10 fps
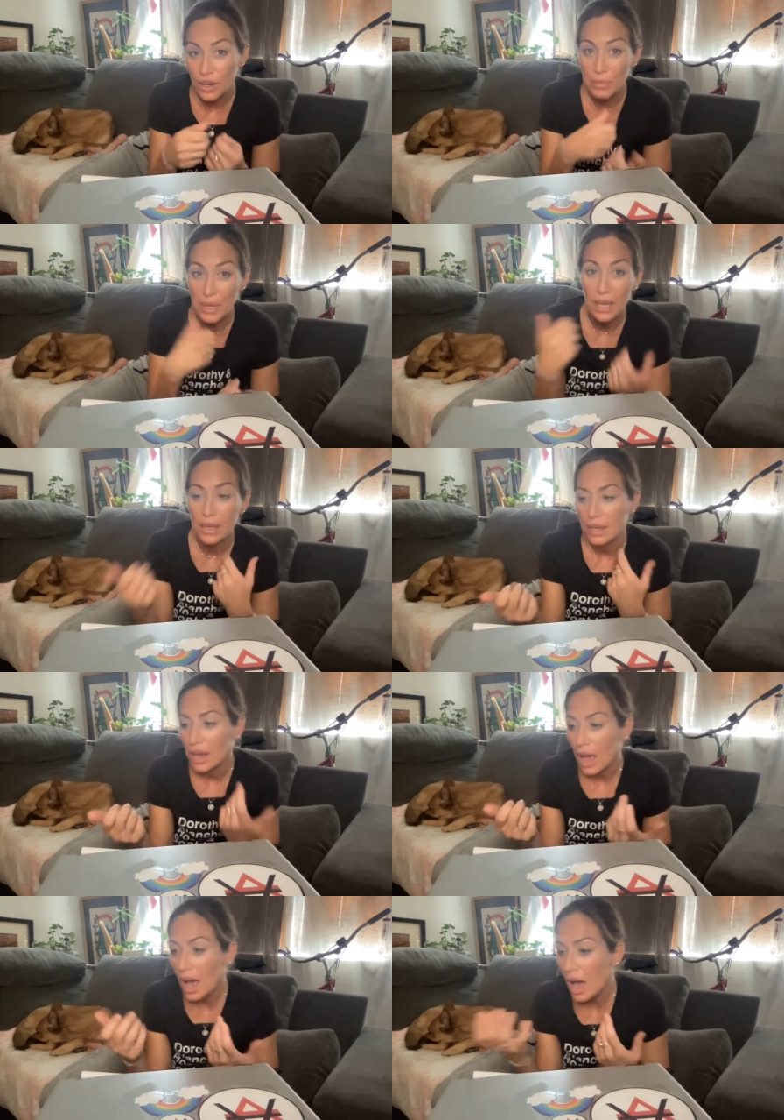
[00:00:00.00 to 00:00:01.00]
I'm like,
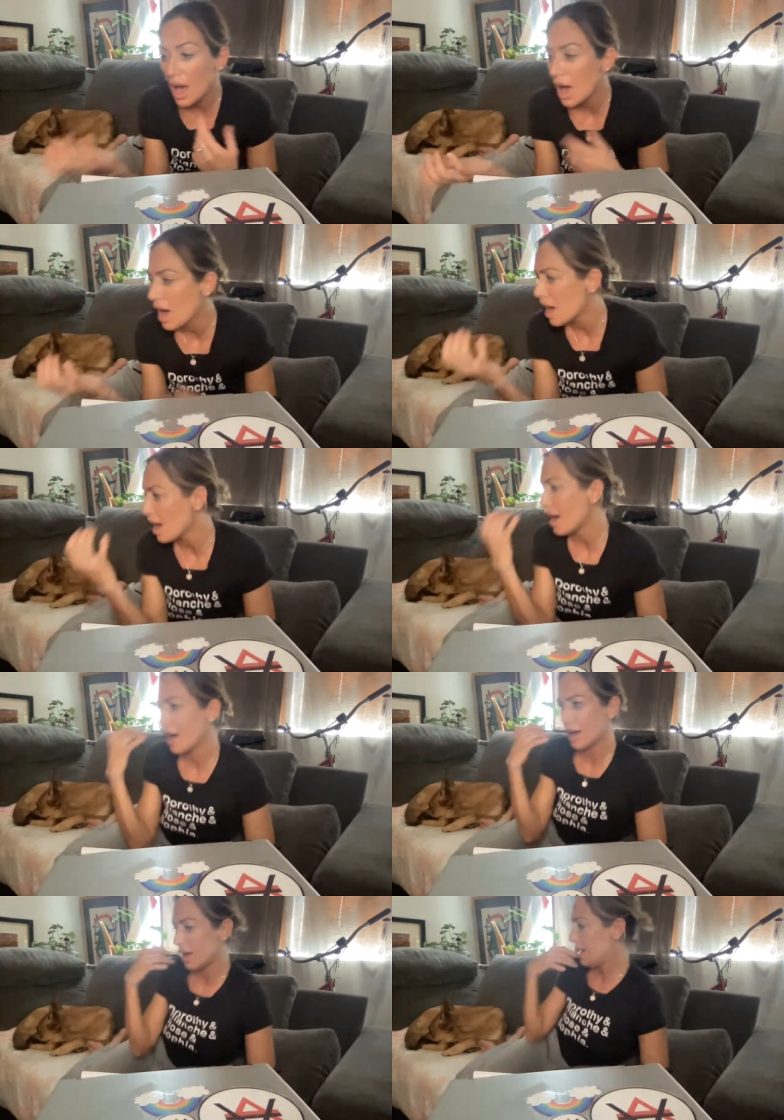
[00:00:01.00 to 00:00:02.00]

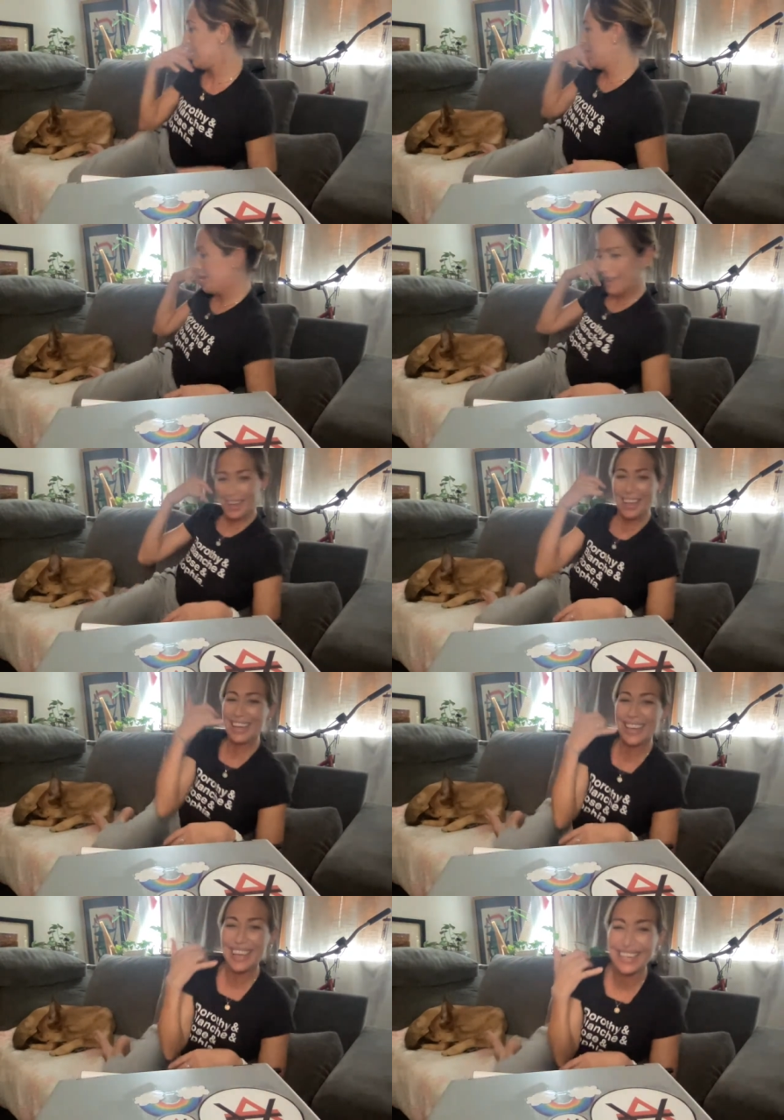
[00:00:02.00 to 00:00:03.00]
I
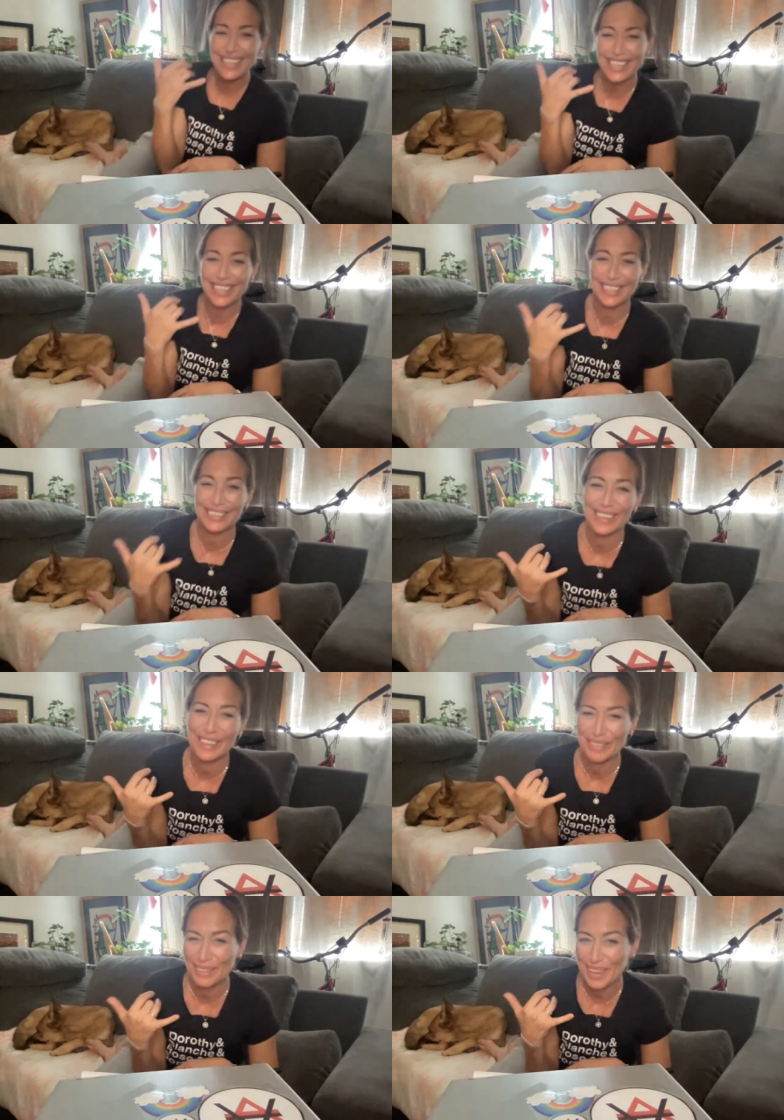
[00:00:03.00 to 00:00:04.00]
just woke
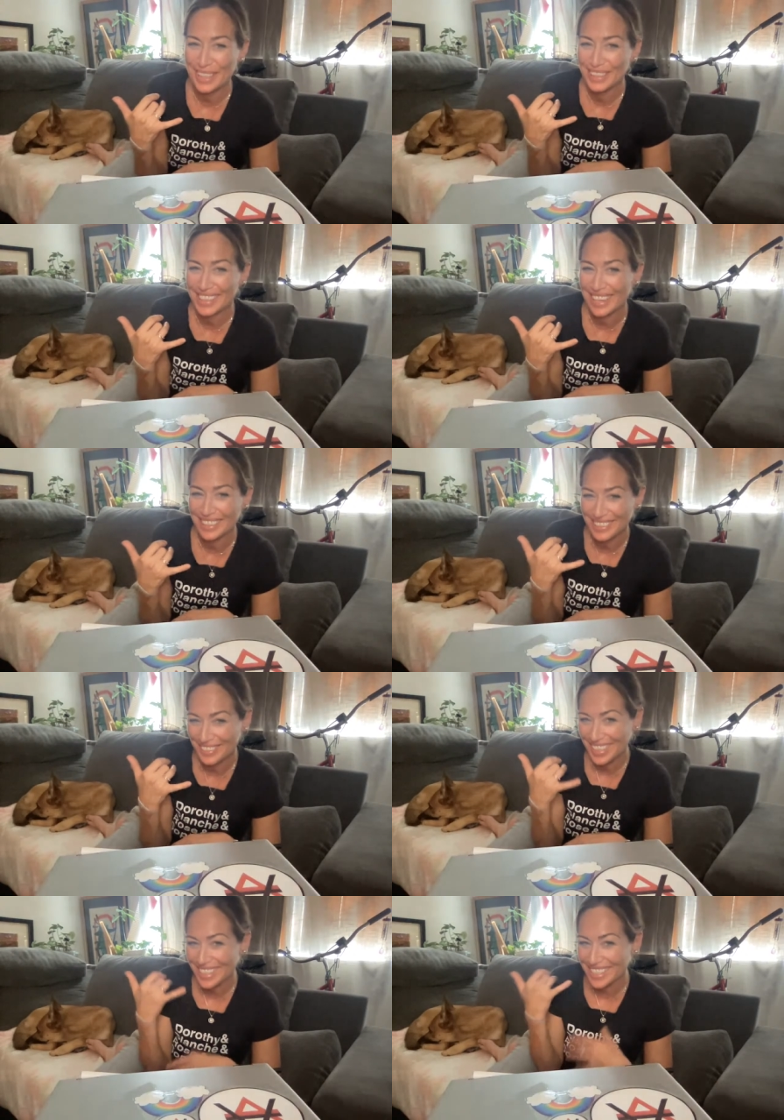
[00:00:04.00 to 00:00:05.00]
up in my hotel room,
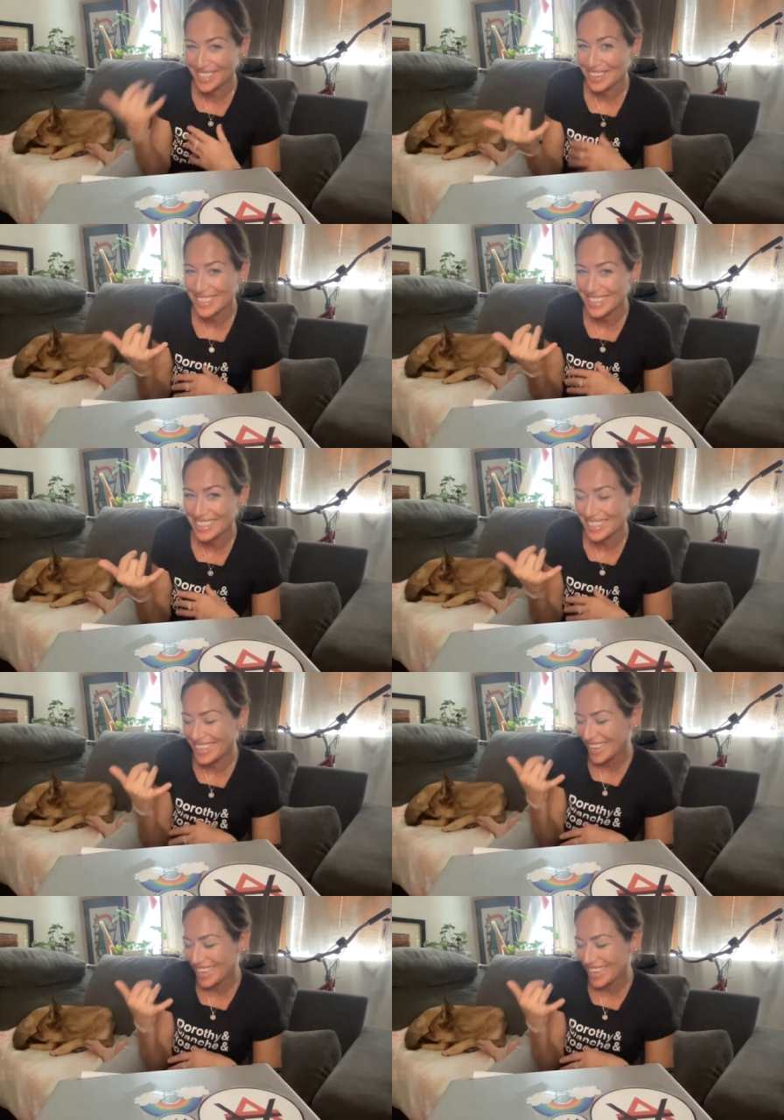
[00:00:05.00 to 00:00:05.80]
like exhausted.